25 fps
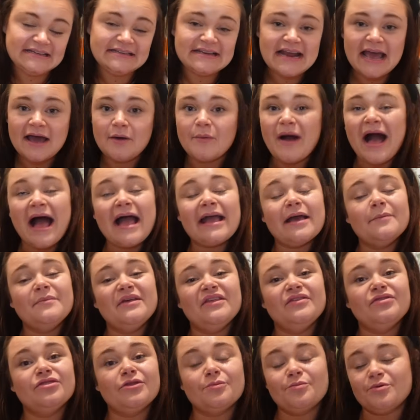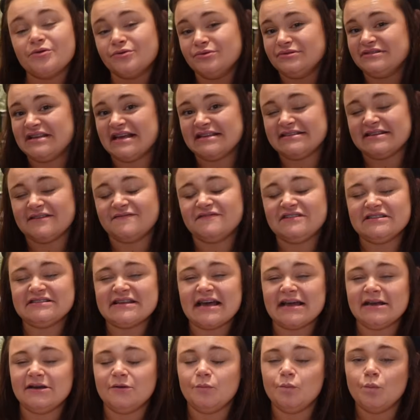Now, I am in the process of
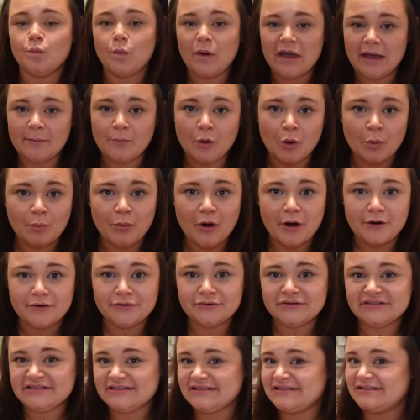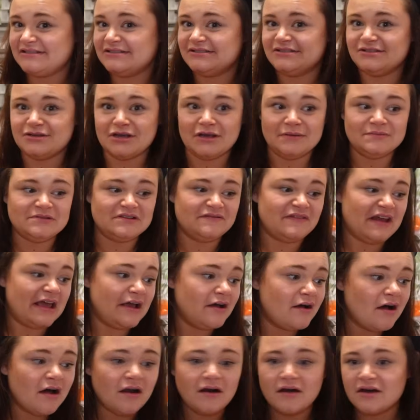designing way more products in terms of like
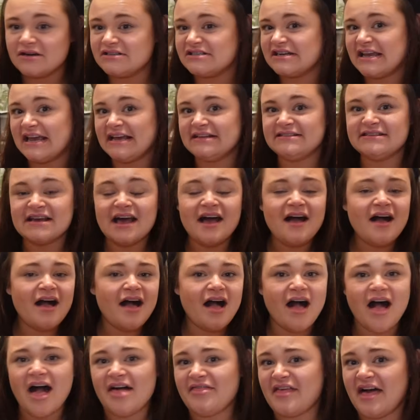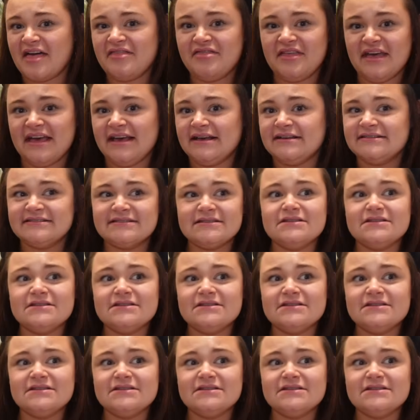collage kits, other things.